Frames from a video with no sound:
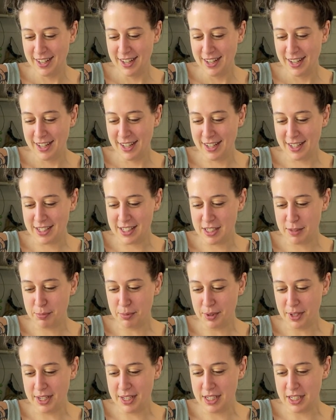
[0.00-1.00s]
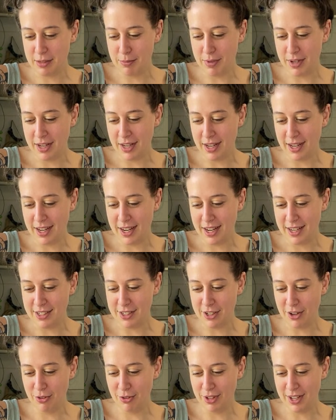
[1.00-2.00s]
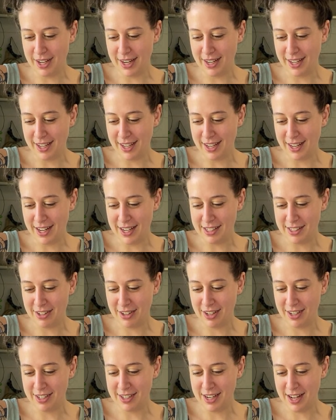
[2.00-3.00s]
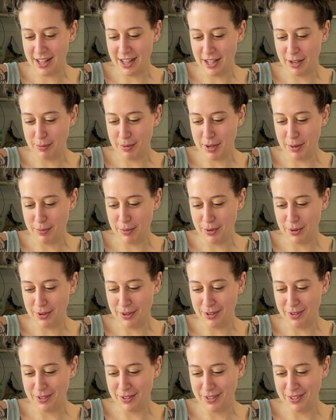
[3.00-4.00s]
it explained to me. Don't like it. I started telling people,